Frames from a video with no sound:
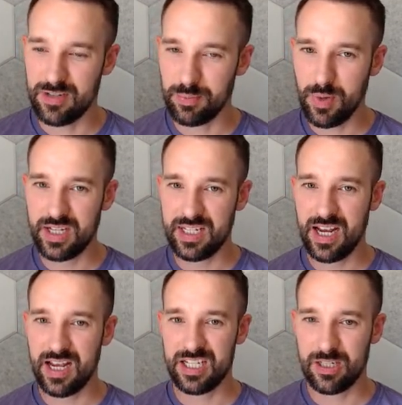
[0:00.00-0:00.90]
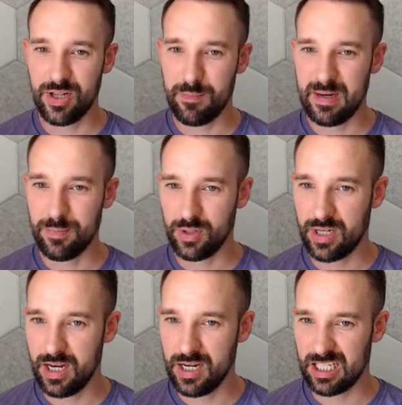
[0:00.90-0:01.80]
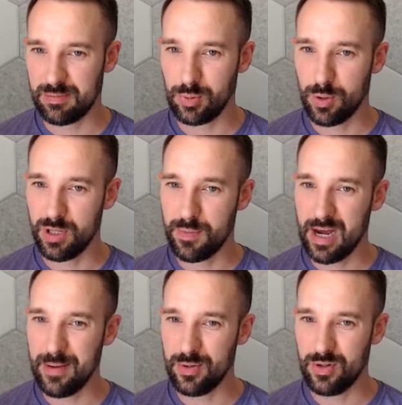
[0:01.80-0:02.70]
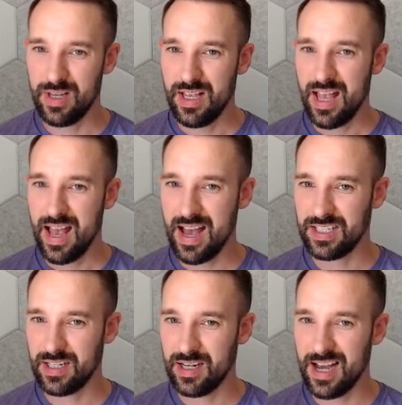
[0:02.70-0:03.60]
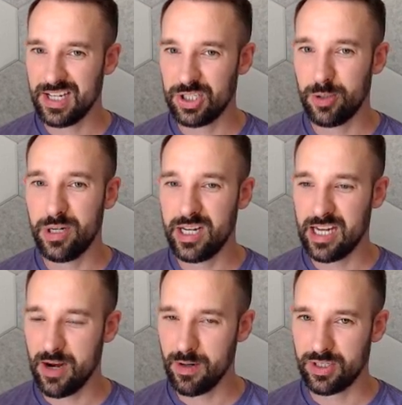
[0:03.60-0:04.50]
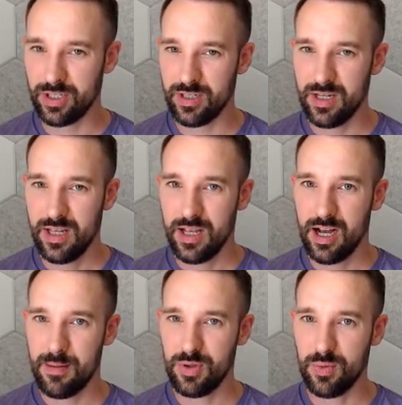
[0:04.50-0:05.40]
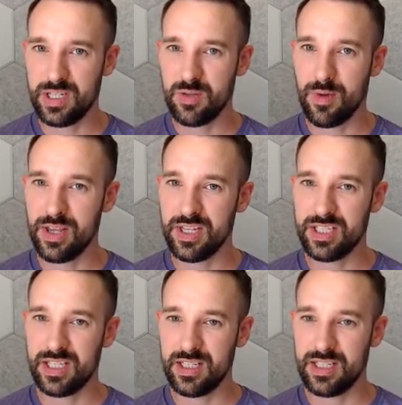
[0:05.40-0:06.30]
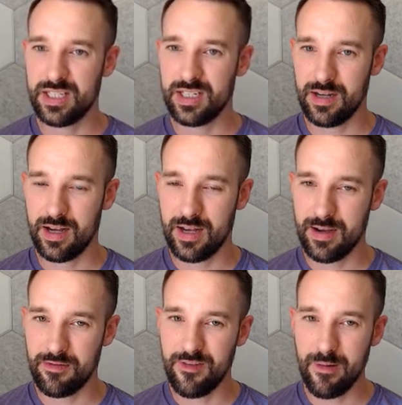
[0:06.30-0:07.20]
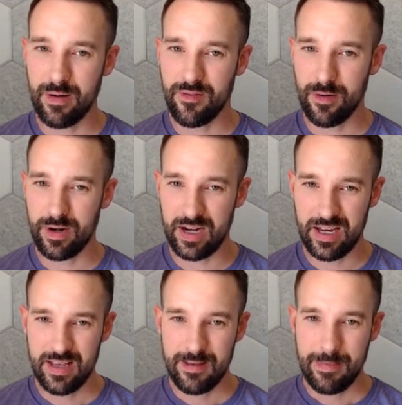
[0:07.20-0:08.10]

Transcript: sprite test so that people can explore the Bible as a 2D character. The reason why this is very, very